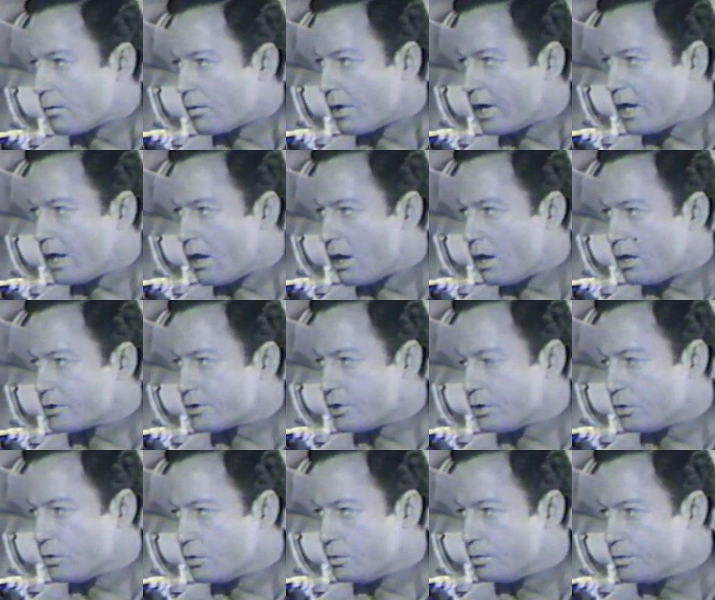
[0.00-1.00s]
Ready all
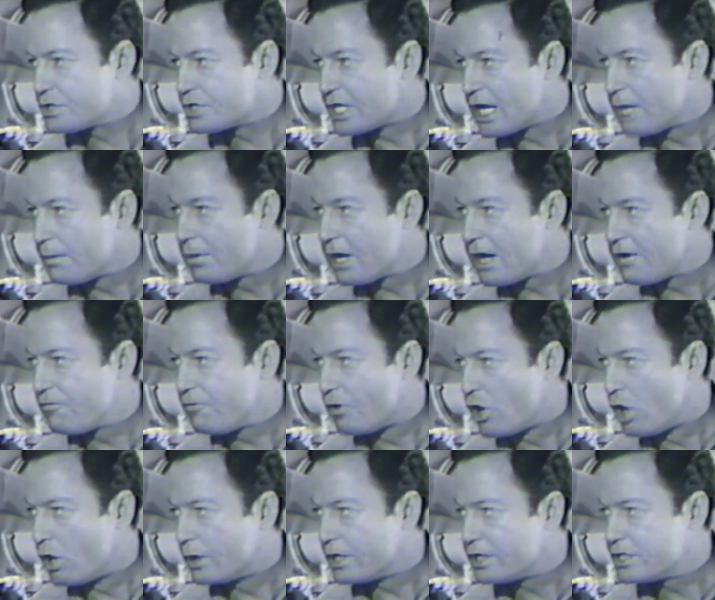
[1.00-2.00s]
tubes, stand by
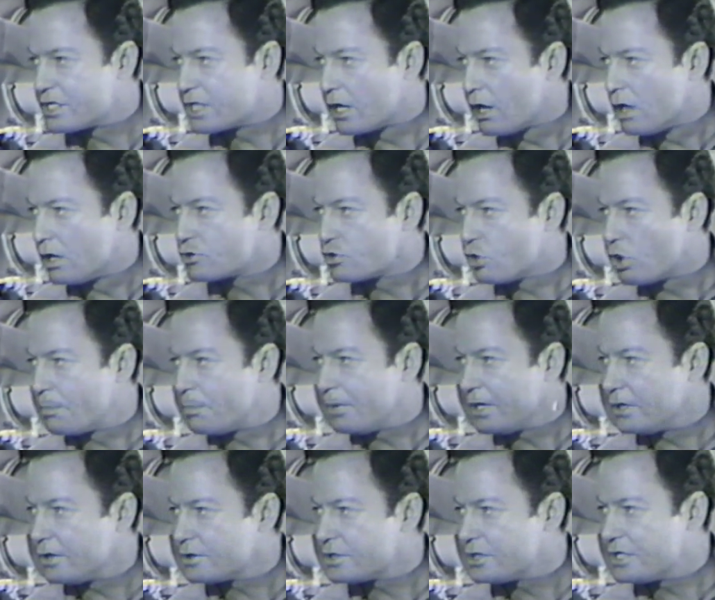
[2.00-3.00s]
forward. Set all
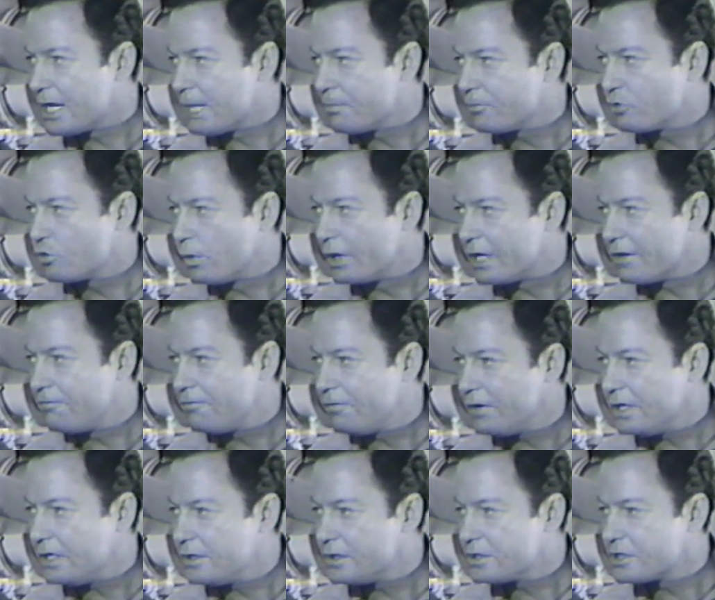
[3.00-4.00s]
torpedoes depth 20
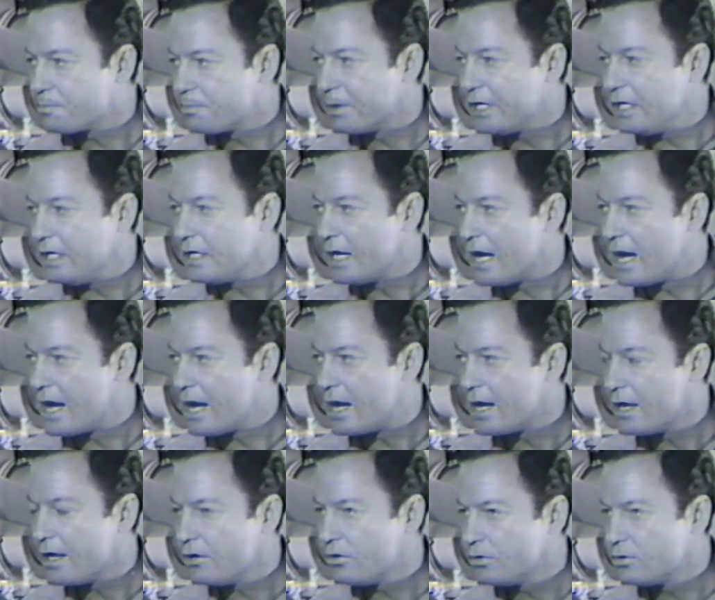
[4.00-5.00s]
feet, speed
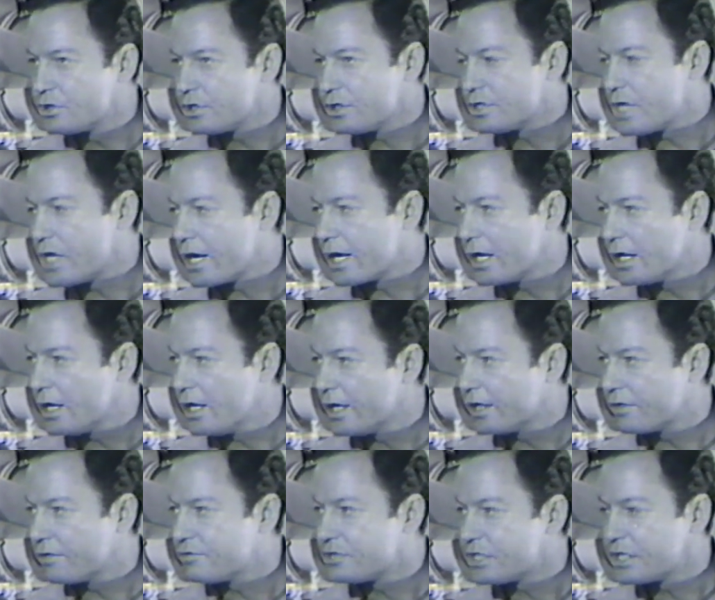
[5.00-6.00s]
high. Use a target
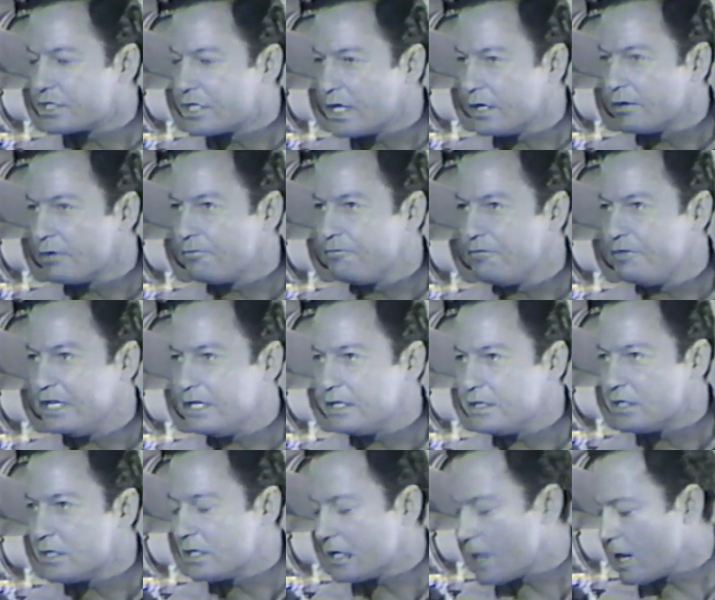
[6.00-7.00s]
length of 600 feet
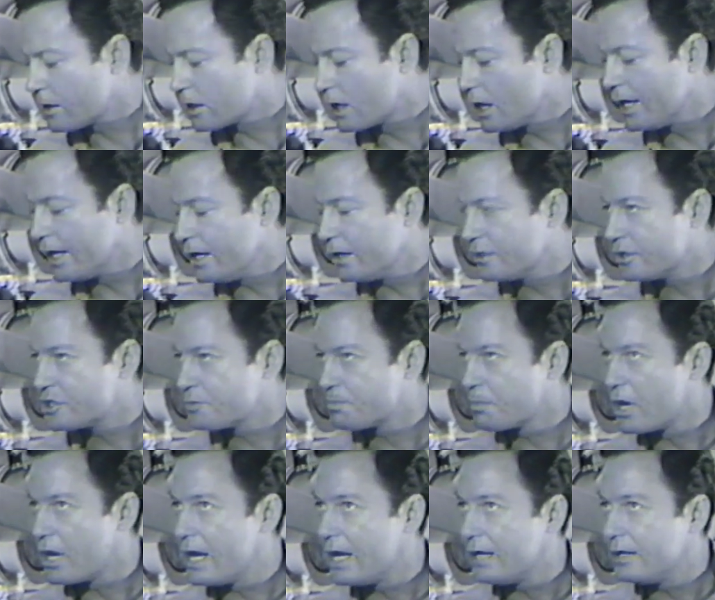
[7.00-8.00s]
in calculating the
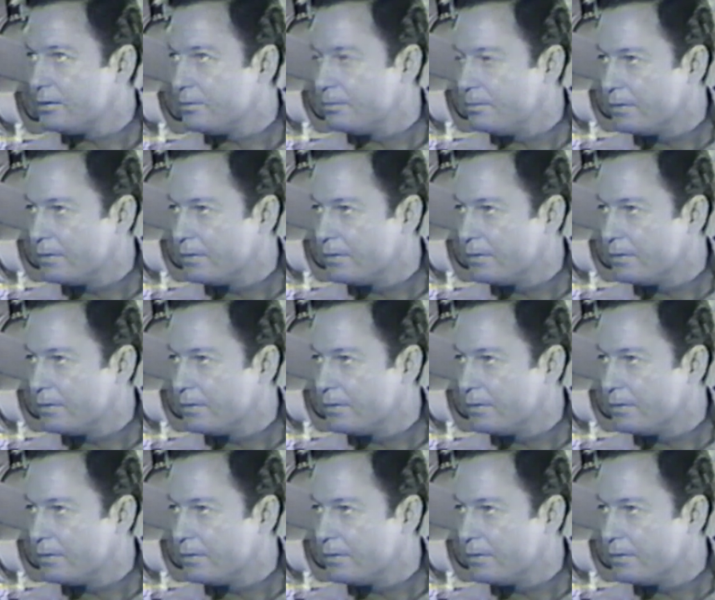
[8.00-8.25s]
spread.